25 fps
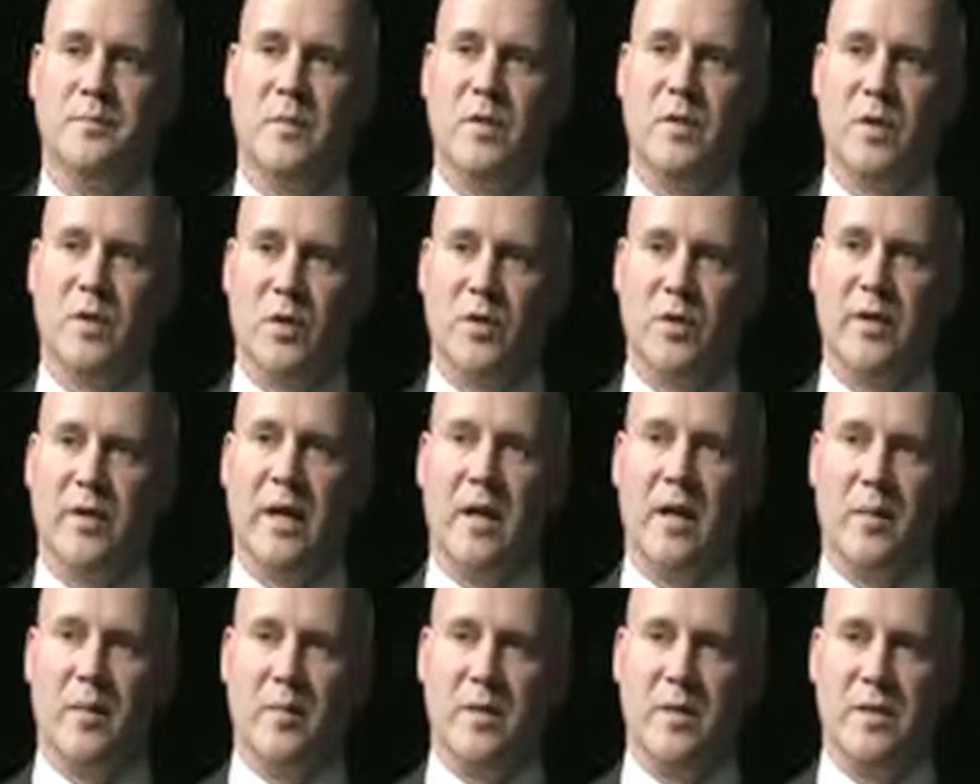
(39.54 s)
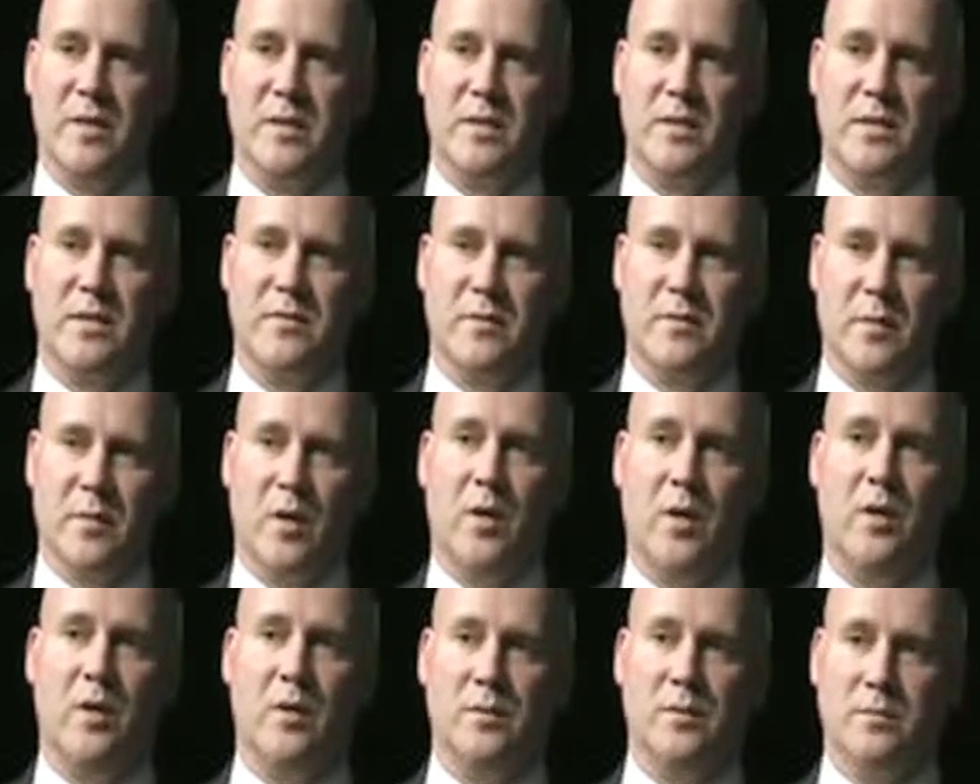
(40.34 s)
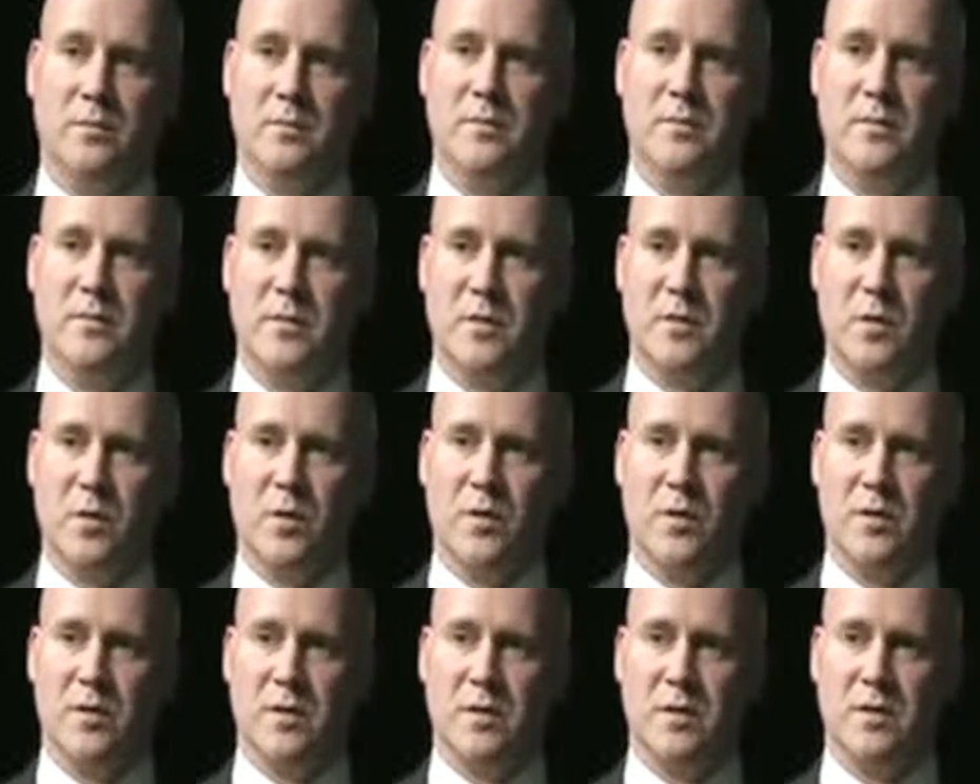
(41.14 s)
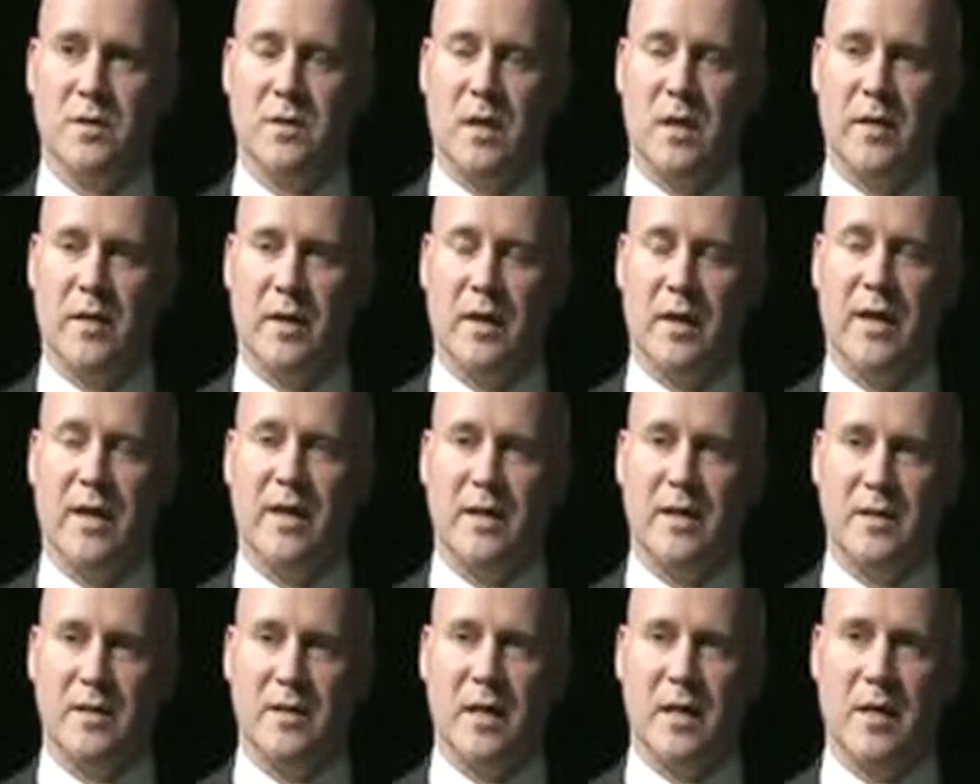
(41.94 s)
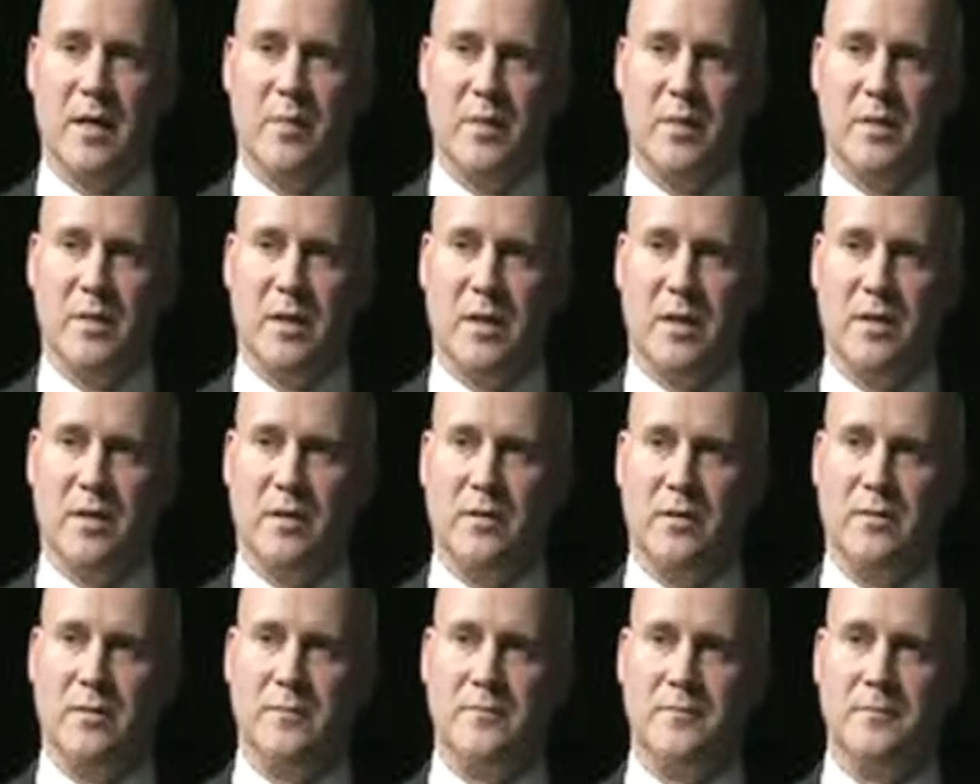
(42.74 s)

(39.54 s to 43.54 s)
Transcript: turn down in business from all sources on the lending side in particular.